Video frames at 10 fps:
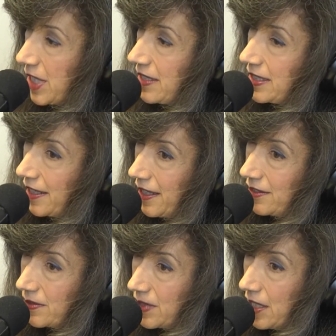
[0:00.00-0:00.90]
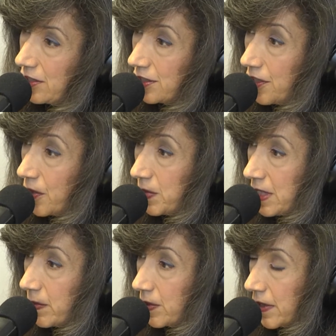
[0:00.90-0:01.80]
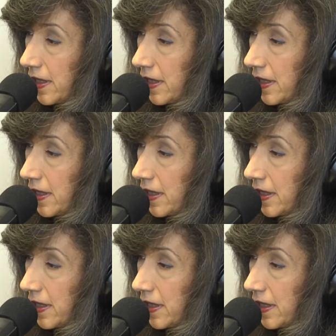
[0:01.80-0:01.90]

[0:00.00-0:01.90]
many decades of getting to know people.